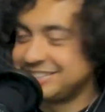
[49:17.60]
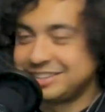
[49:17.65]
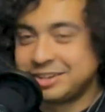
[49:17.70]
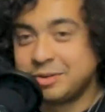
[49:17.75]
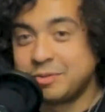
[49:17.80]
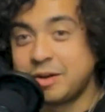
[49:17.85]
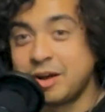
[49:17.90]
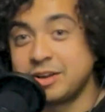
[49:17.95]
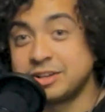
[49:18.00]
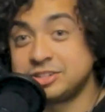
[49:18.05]

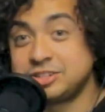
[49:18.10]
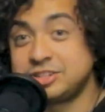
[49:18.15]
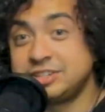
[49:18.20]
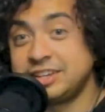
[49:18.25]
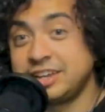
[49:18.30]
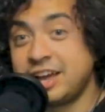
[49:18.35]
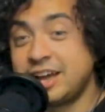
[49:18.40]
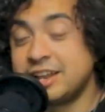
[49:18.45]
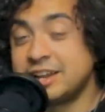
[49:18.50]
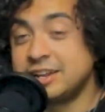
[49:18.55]
well,
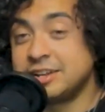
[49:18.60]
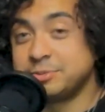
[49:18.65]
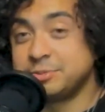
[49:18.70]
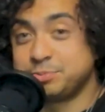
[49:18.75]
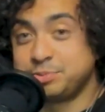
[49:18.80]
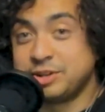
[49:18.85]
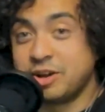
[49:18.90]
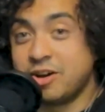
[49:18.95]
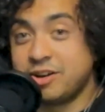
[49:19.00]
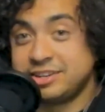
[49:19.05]
she, I, to
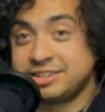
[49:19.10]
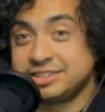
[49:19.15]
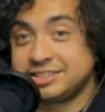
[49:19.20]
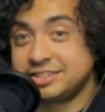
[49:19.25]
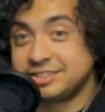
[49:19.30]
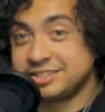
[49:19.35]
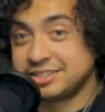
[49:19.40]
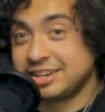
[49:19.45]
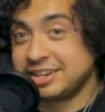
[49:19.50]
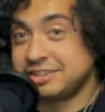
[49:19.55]
be honest,
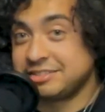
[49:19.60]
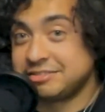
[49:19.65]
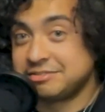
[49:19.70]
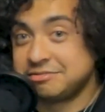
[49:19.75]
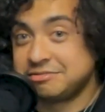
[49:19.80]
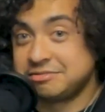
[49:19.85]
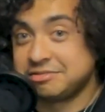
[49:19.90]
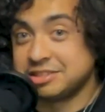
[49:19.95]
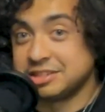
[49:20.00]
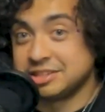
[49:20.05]
is like,
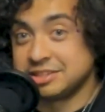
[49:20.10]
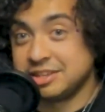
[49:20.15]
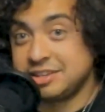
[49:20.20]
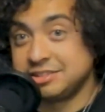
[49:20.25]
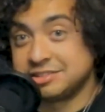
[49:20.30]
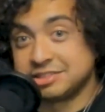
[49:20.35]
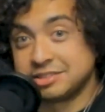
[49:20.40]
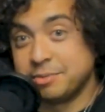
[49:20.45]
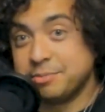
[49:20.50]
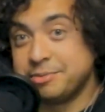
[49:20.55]

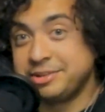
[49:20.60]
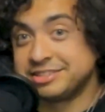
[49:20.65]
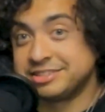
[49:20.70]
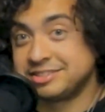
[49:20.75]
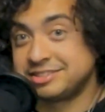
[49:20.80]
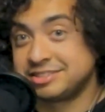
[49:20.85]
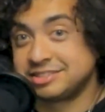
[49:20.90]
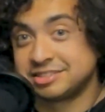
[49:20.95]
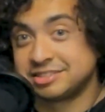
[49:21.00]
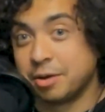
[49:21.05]
somebody,
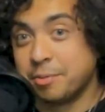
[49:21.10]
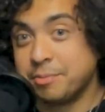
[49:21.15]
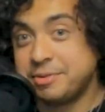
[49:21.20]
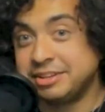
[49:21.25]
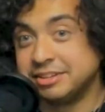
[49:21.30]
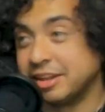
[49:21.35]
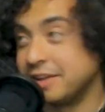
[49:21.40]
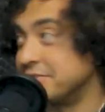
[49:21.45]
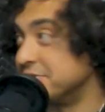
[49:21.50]
somebody loves